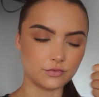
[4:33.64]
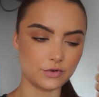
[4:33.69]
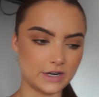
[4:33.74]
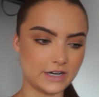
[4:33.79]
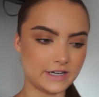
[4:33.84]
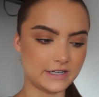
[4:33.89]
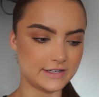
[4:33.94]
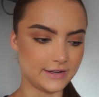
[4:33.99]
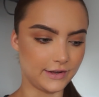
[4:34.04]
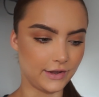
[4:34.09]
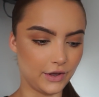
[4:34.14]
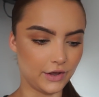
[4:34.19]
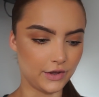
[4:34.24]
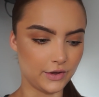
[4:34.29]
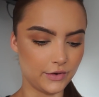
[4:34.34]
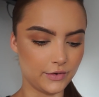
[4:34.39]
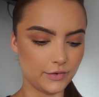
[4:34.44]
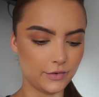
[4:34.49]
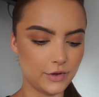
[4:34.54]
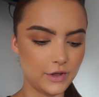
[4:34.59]
Ready to
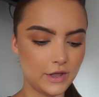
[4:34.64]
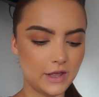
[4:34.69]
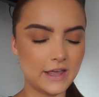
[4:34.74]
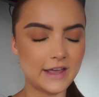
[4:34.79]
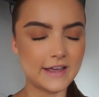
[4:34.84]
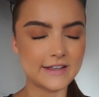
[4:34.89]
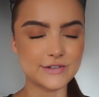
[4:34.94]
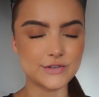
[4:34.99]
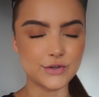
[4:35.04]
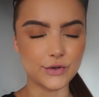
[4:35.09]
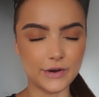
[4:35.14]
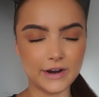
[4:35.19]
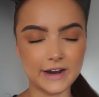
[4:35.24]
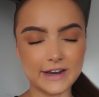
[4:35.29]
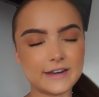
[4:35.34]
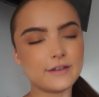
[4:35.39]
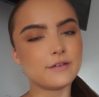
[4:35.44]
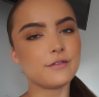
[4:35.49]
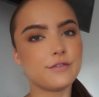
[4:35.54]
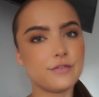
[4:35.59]
go. Sorry
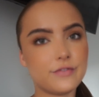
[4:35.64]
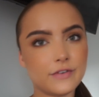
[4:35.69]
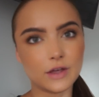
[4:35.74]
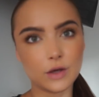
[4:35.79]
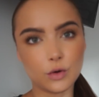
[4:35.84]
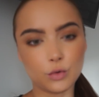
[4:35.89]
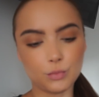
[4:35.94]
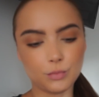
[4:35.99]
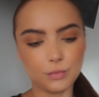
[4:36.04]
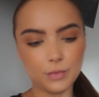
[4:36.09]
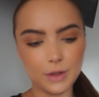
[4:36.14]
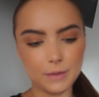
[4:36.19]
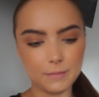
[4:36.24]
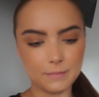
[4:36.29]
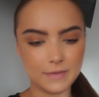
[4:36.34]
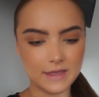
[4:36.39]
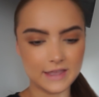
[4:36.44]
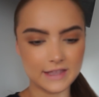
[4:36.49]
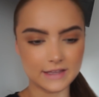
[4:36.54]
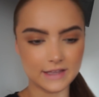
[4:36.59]
I didn't film
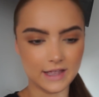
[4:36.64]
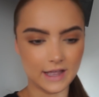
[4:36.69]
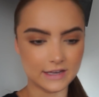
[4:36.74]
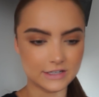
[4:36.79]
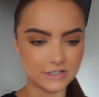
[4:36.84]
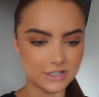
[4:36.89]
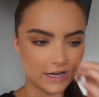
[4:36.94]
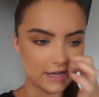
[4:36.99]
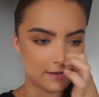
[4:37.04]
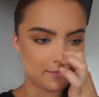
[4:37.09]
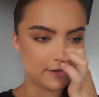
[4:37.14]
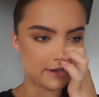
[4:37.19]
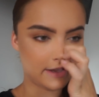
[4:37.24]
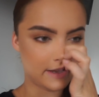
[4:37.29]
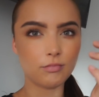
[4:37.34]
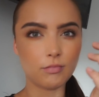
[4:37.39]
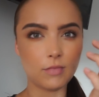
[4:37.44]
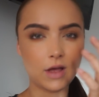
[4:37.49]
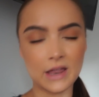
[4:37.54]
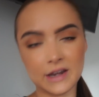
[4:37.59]
me and
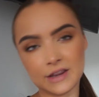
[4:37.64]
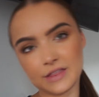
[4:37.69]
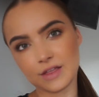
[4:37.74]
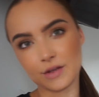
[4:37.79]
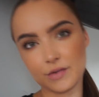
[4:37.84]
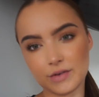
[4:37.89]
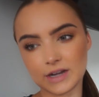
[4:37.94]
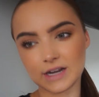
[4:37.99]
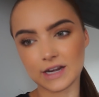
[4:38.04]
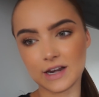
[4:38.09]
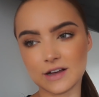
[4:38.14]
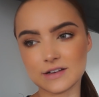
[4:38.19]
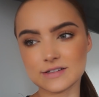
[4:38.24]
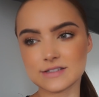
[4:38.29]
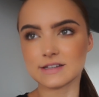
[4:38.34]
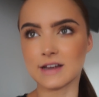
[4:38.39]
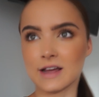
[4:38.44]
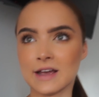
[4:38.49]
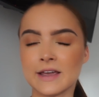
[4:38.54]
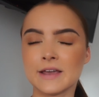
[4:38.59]
Jamie anything really
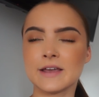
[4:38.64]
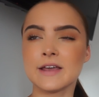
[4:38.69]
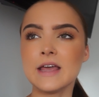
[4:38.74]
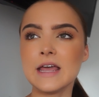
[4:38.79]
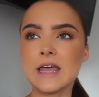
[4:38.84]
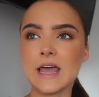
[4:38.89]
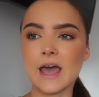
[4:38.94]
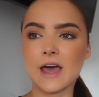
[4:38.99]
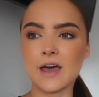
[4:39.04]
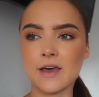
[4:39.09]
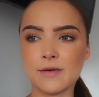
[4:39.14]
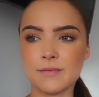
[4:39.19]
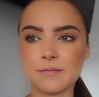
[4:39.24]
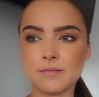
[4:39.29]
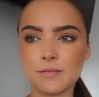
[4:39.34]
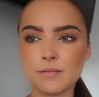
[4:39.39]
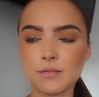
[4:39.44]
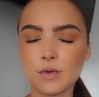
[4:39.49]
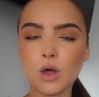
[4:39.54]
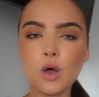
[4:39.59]
last night.
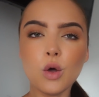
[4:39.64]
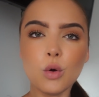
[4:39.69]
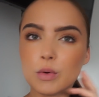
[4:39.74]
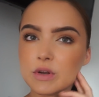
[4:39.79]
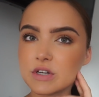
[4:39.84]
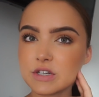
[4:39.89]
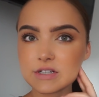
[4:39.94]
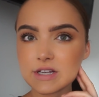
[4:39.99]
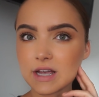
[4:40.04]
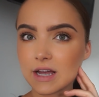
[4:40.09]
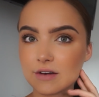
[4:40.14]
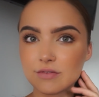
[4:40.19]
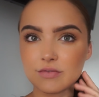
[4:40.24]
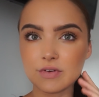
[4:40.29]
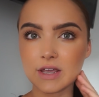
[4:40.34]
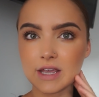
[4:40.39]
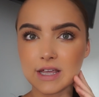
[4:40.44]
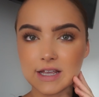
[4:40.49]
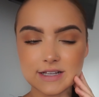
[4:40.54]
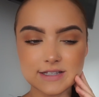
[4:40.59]
We just had
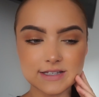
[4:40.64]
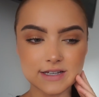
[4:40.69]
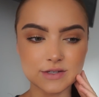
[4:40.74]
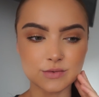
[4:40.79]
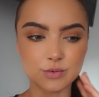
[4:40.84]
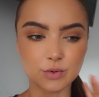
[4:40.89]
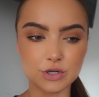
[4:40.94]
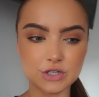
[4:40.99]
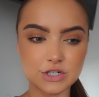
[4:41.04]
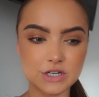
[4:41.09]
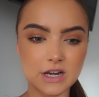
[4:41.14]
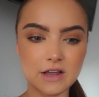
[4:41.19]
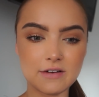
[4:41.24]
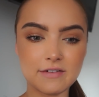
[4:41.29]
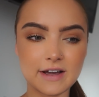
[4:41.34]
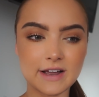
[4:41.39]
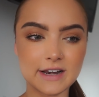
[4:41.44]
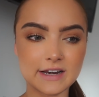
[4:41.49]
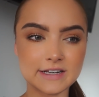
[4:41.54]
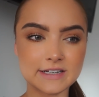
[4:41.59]
fajitas, watched
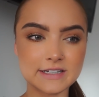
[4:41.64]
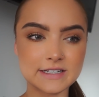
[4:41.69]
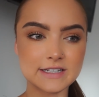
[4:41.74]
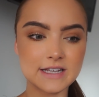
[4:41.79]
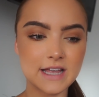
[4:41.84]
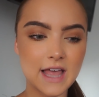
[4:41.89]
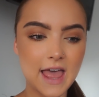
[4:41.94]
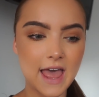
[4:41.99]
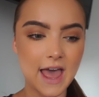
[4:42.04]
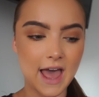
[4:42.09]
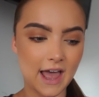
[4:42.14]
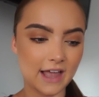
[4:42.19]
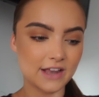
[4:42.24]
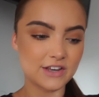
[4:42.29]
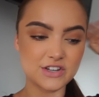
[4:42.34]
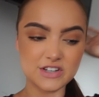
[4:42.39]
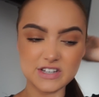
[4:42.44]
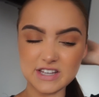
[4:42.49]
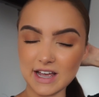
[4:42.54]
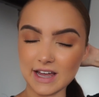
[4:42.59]
Love Island,
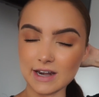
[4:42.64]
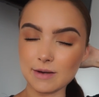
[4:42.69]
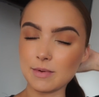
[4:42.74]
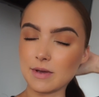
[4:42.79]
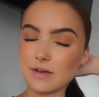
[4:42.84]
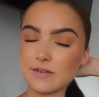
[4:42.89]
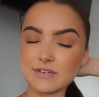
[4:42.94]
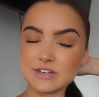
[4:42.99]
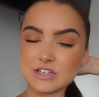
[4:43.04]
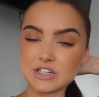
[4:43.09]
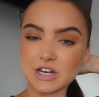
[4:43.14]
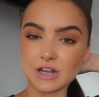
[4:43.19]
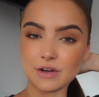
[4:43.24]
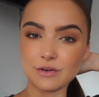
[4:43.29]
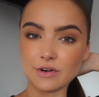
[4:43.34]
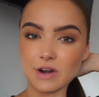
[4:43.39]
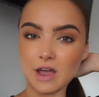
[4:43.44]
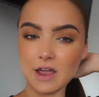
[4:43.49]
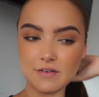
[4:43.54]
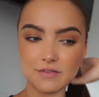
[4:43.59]
and just had a bit of a
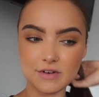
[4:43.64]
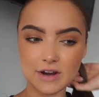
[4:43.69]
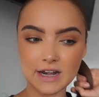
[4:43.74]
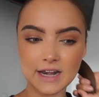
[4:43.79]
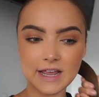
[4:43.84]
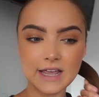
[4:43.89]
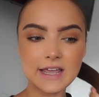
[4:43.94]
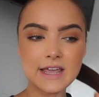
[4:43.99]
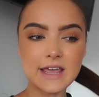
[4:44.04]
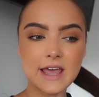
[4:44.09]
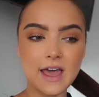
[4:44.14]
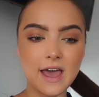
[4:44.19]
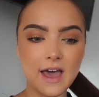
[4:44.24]
chill night, really.